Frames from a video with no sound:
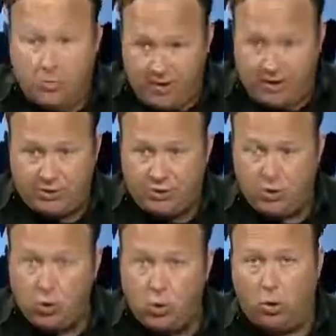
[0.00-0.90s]
who think it's
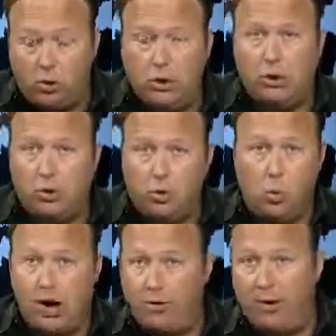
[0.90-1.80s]
cool,
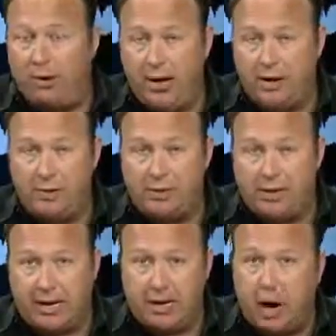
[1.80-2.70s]
who wear their
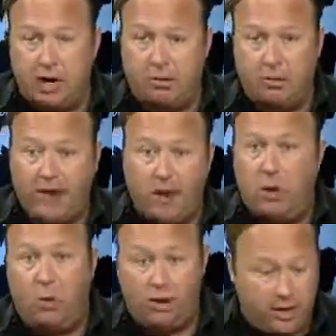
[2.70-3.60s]
ignorance like an armor. They
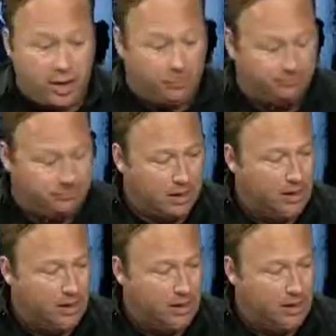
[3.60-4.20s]
don't want to know.